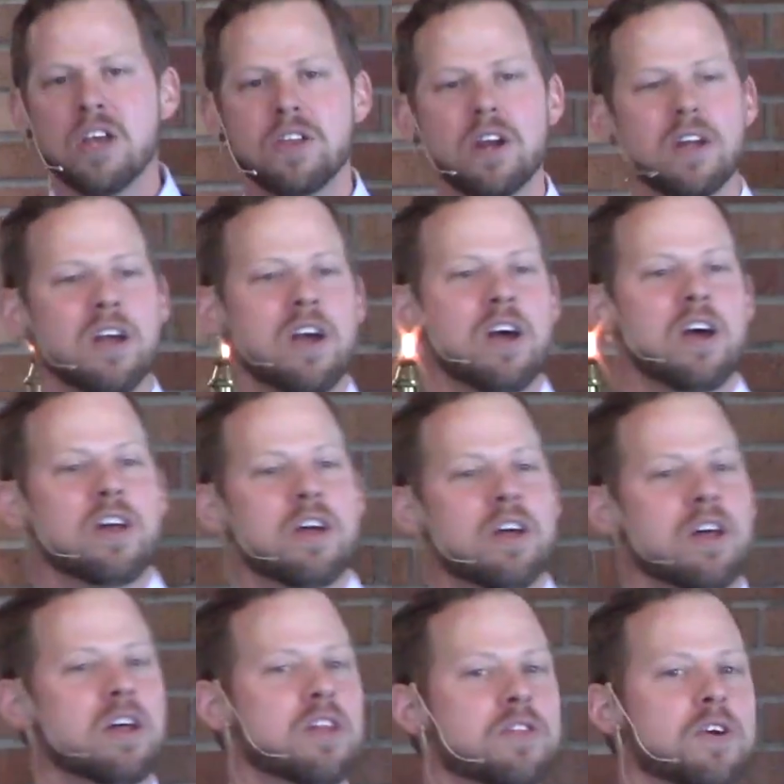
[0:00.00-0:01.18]

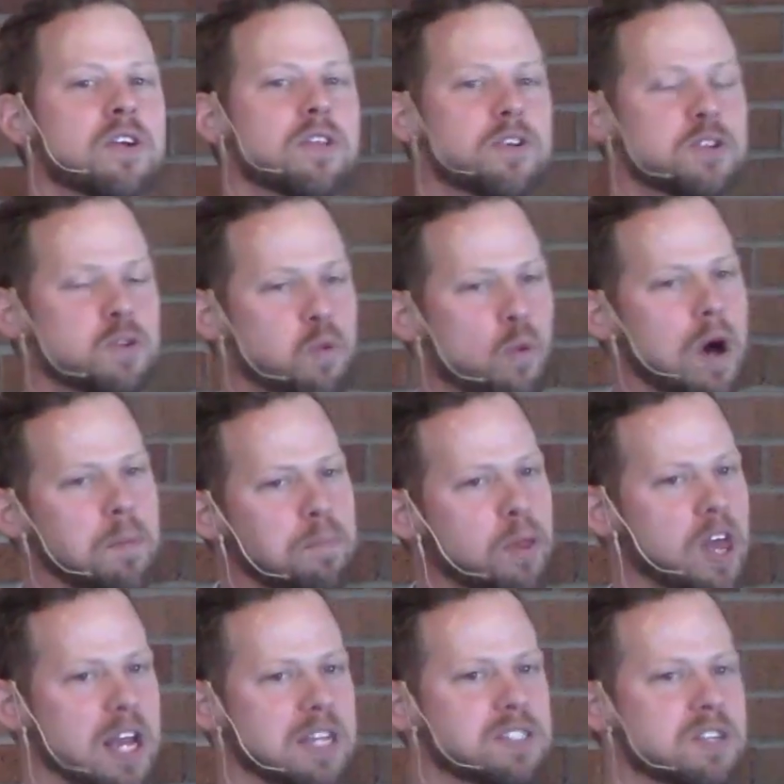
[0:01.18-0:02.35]
There's one
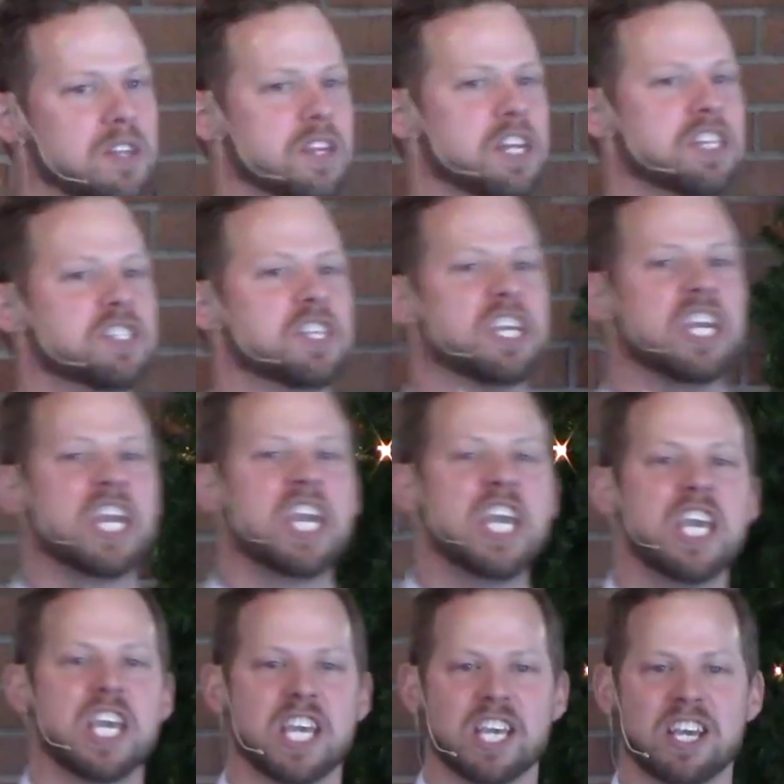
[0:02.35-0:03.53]
place that is the
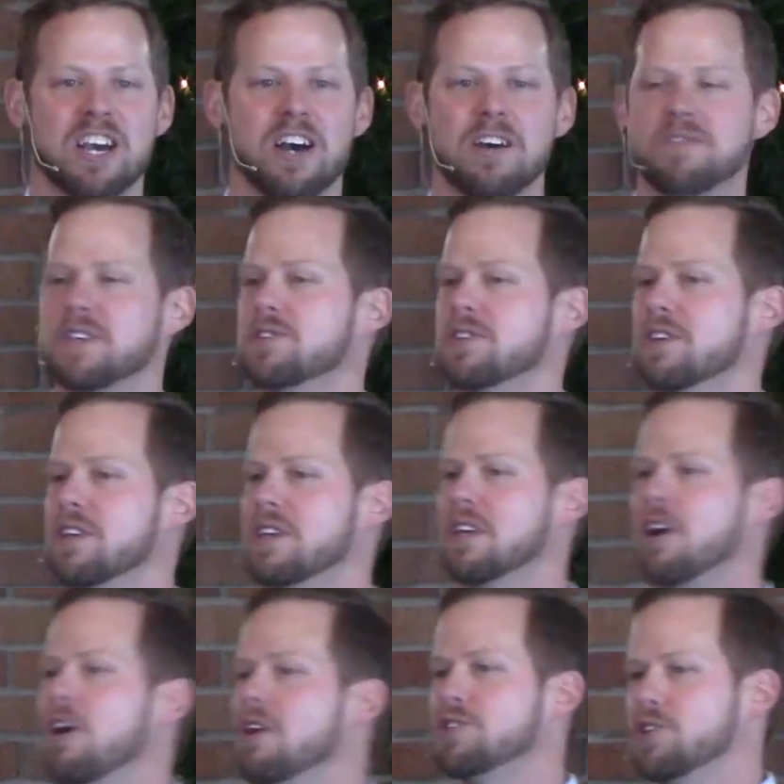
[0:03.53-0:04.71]
king of this
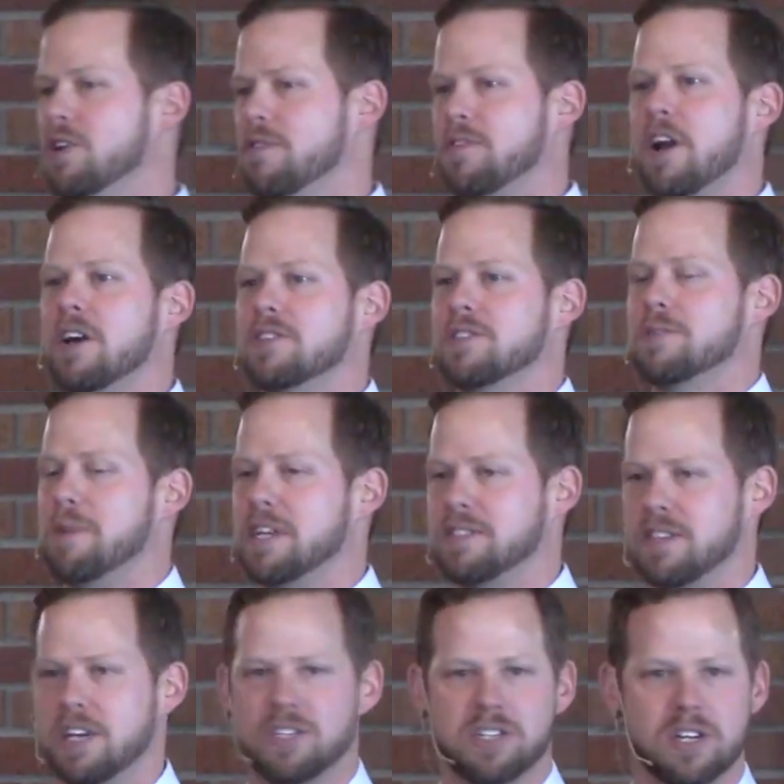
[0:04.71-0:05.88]
culture of
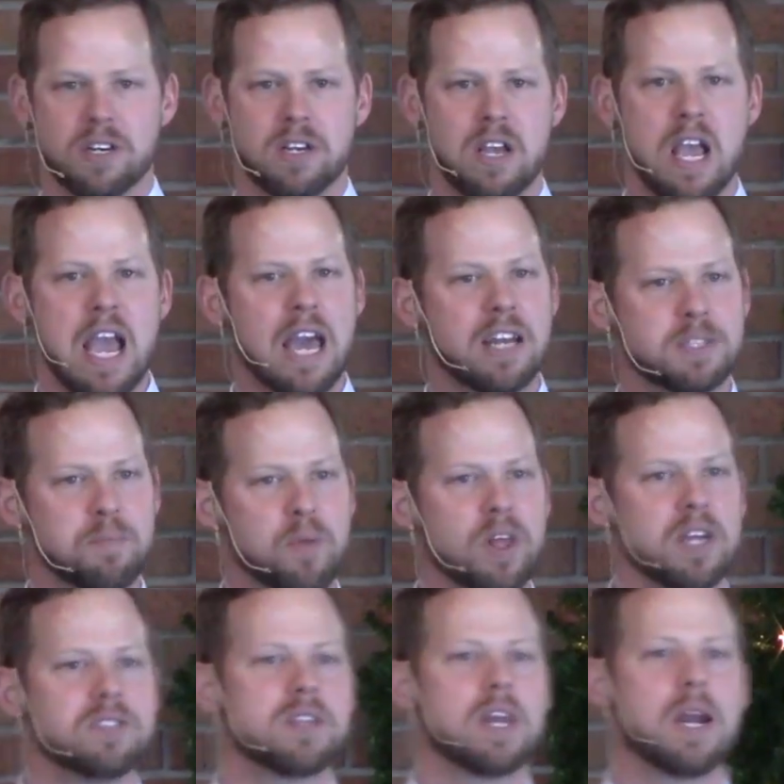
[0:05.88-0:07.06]
customization. It's a
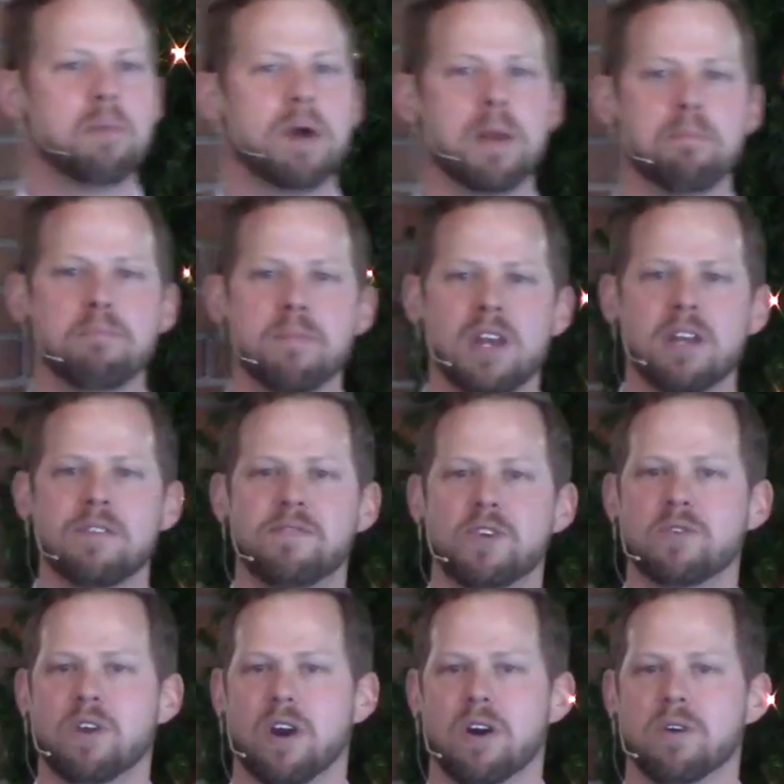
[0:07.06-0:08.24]
place that I bet many of
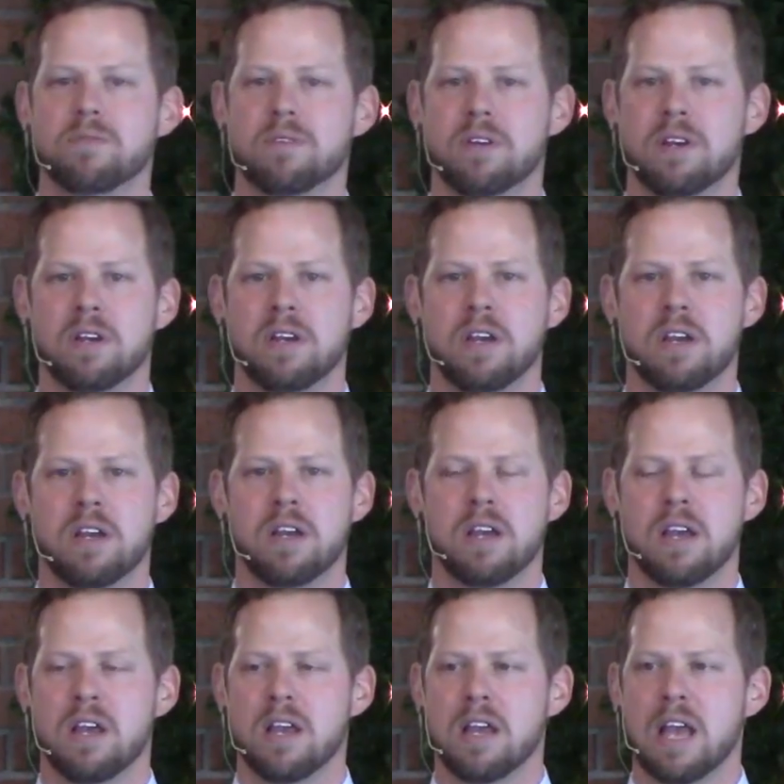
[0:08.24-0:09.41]
you go.
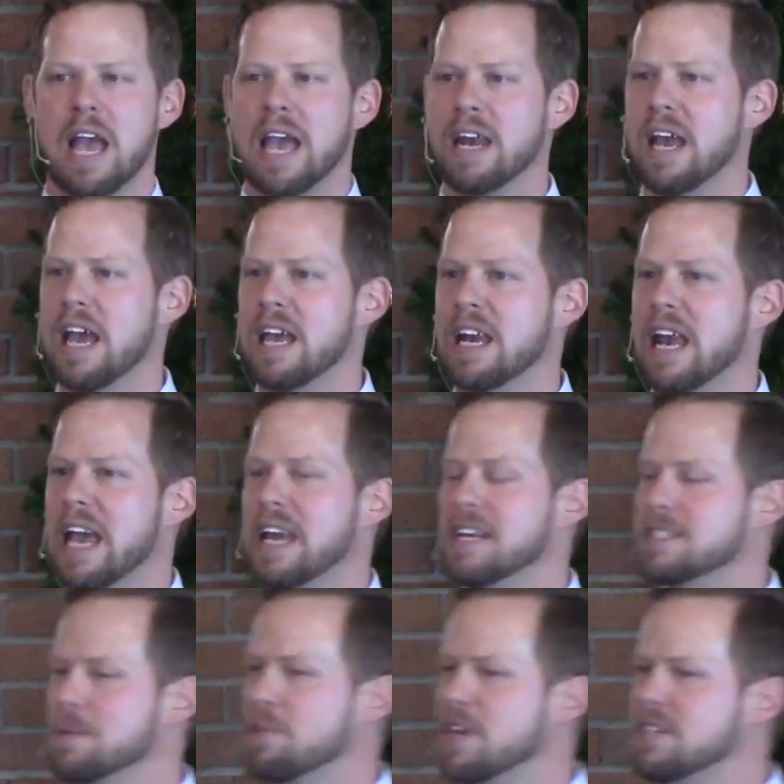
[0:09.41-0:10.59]
And
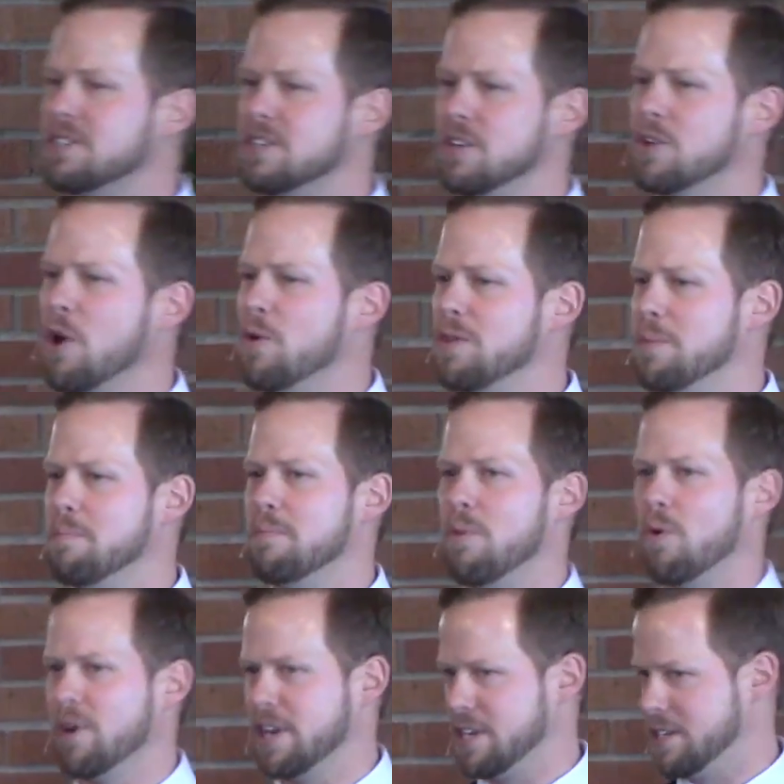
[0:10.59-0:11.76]
it's a place that you go in the
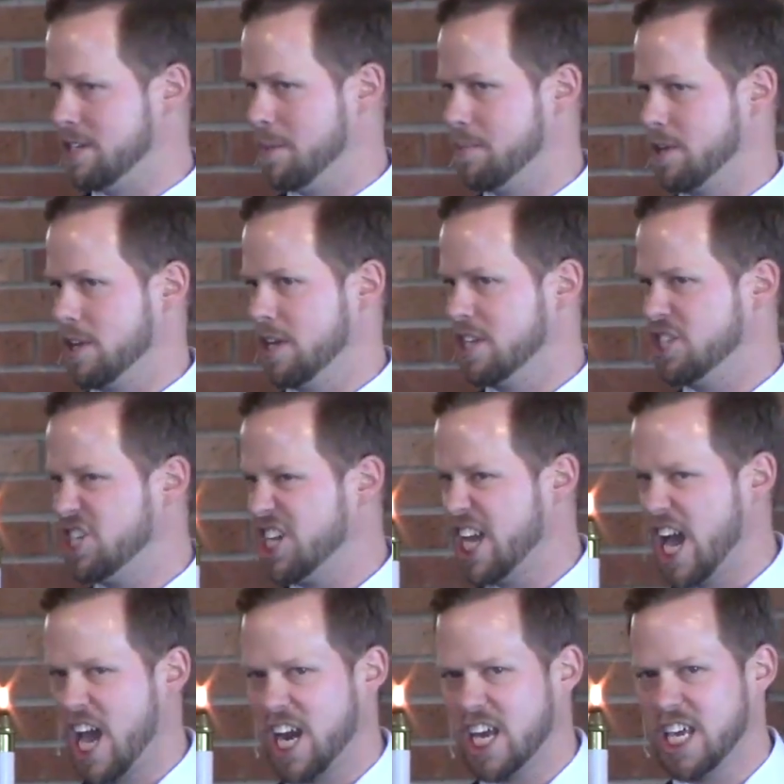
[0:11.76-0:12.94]
morning, typically, because you
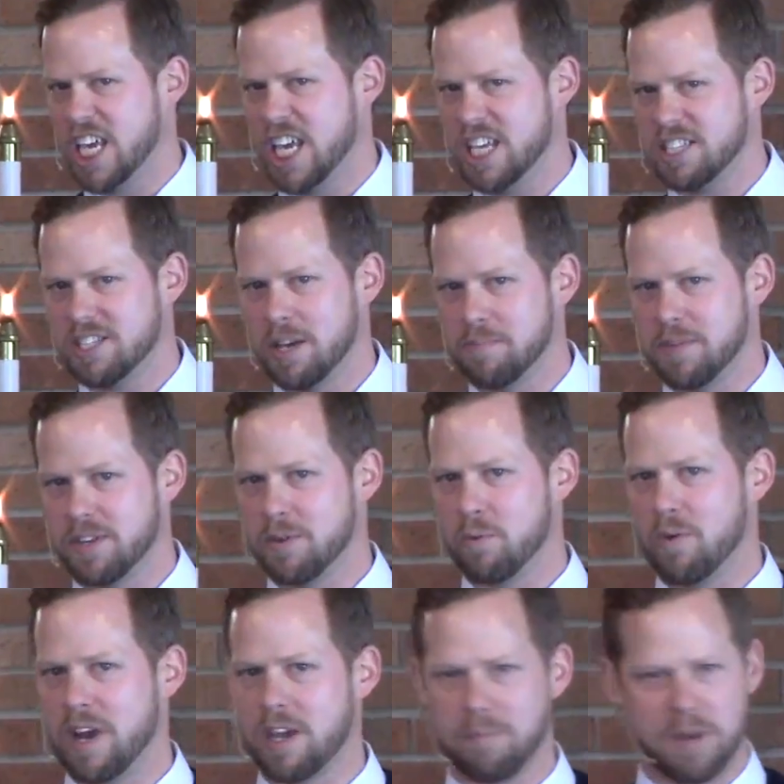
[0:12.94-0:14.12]
got to get something to
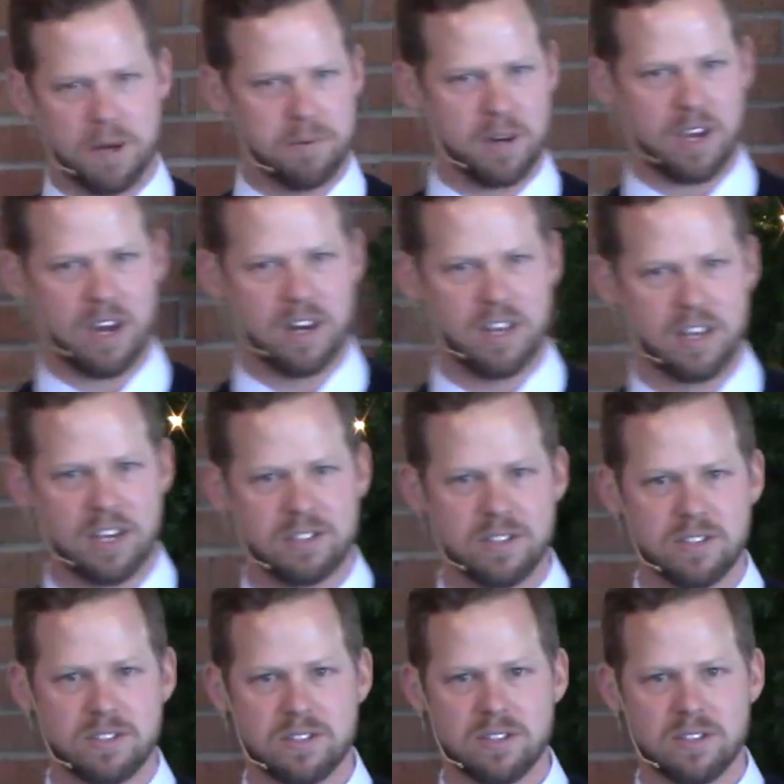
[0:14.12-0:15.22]
wake up. Anybody got any guesses?